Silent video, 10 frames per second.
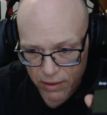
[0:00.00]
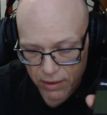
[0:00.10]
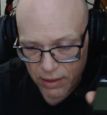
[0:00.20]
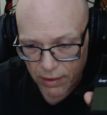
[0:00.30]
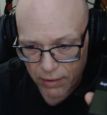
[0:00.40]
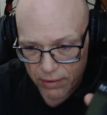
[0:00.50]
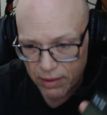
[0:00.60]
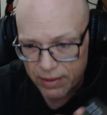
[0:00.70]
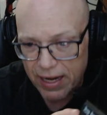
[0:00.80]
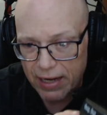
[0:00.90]
the
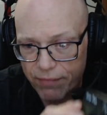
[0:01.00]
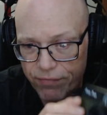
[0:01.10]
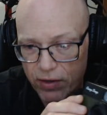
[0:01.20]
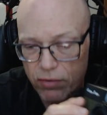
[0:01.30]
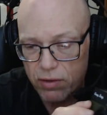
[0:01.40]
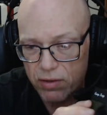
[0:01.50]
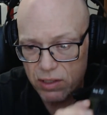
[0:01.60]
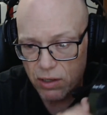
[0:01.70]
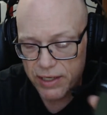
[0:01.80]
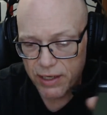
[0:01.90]
native filters
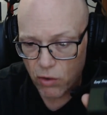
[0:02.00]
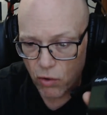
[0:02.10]
on here,